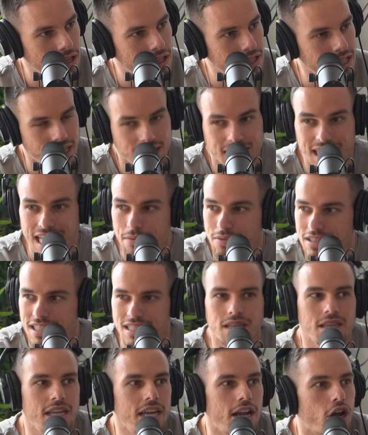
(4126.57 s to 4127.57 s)
like even
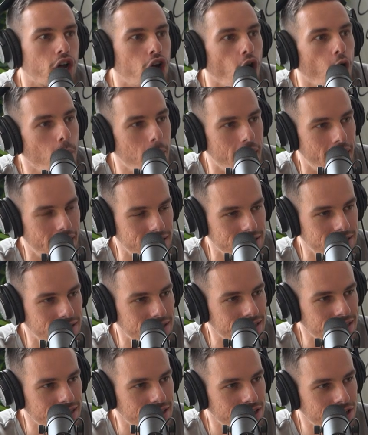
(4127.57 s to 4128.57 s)
Selena
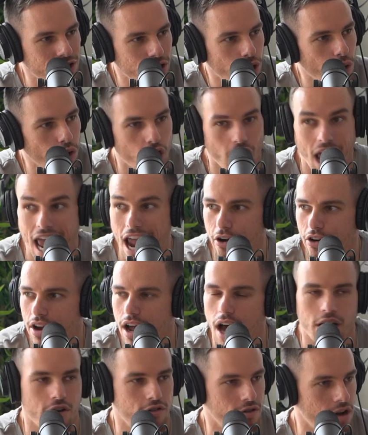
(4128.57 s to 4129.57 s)
Gomez, you know, like
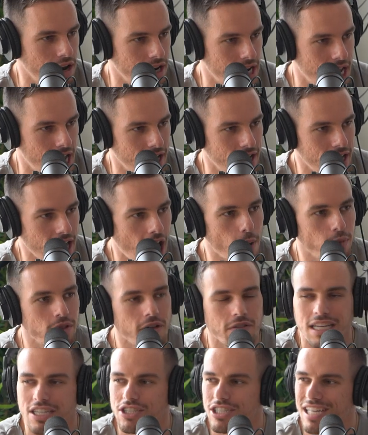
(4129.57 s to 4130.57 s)
Ariana Grande. I would
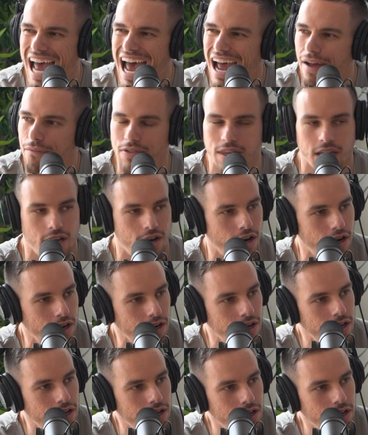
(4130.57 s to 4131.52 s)
love to just have dinner.